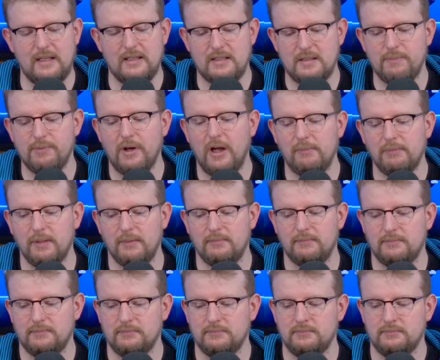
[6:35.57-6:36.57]
it's a problem.
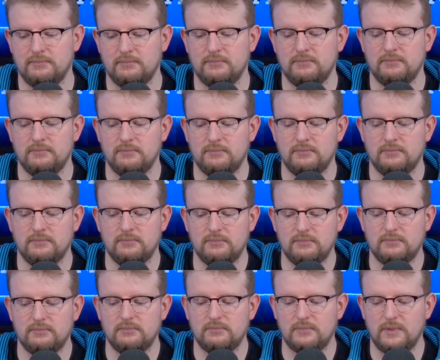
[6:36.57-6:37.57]

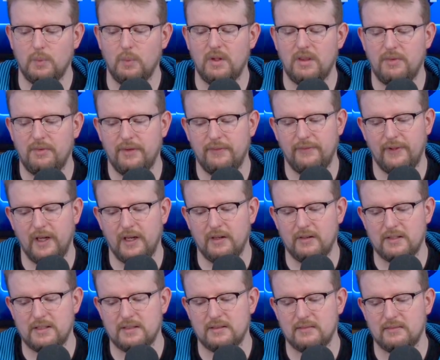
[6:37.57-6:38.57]
The 1/3 flyer
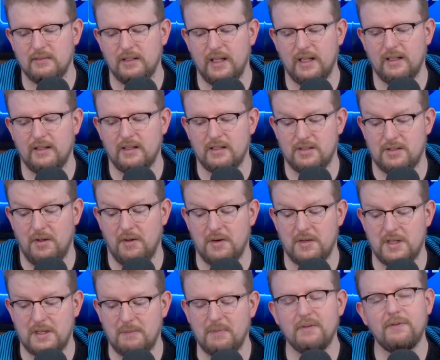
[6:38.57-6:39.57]
isn't like
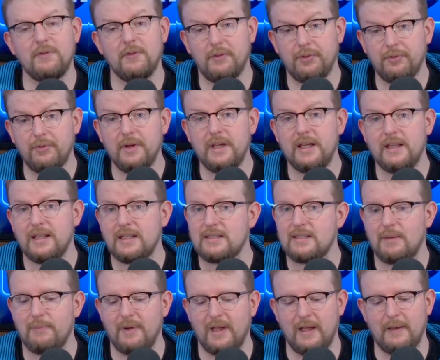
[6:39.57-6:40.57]
astonishing, but for 3, that's
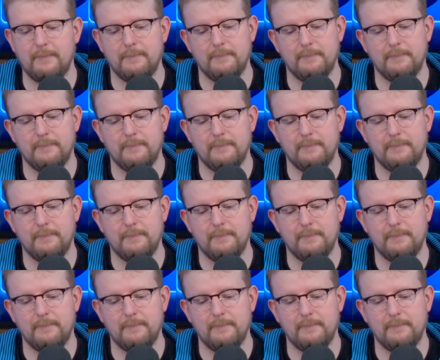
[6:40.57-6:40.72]
not bad.